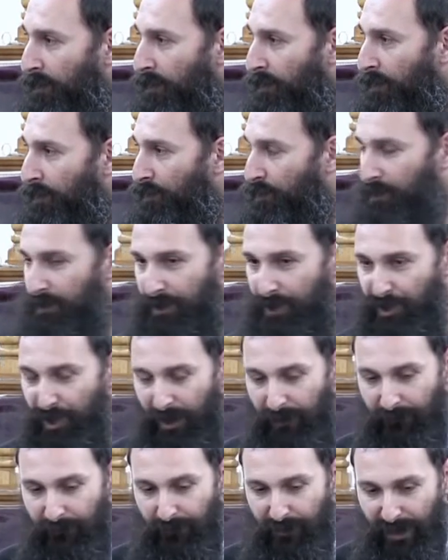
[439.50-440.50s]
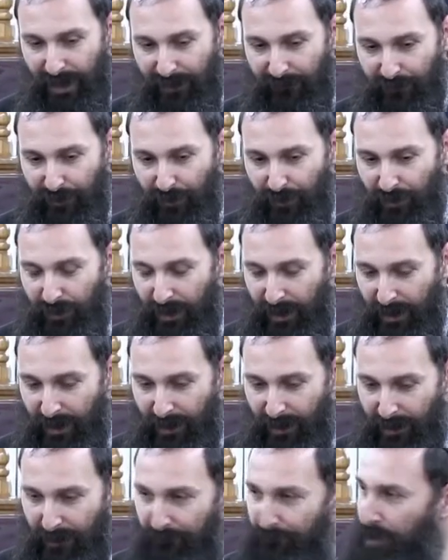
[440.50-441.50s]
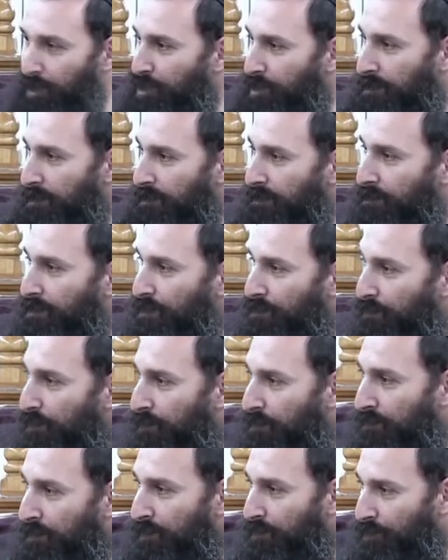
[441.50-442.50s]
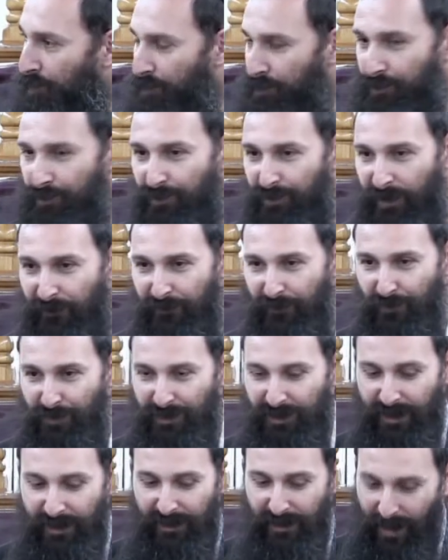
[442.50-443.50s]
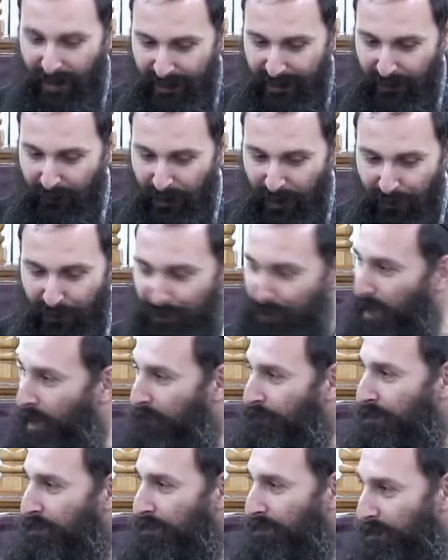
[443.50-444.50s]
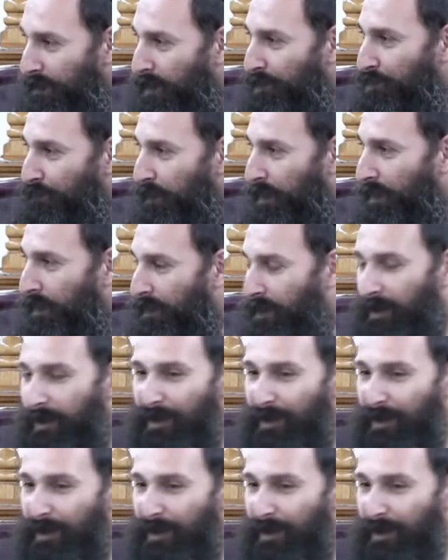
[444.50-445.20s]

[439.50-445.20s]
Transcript: Because Hashem gave you a mission in this world. He told you, you have to say X amount of times Kriyat Shema.